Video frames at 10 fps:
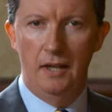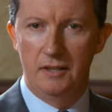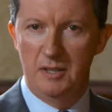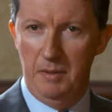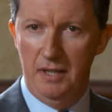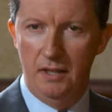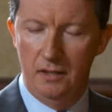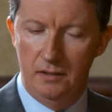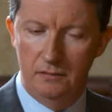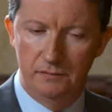Speaking
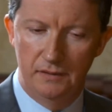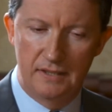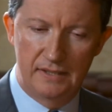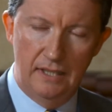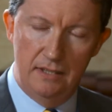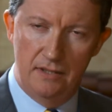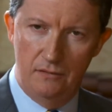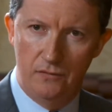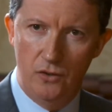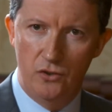of skills
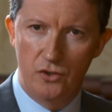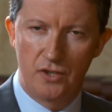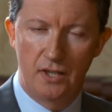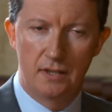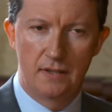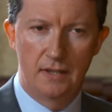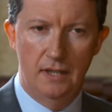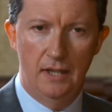and future skills,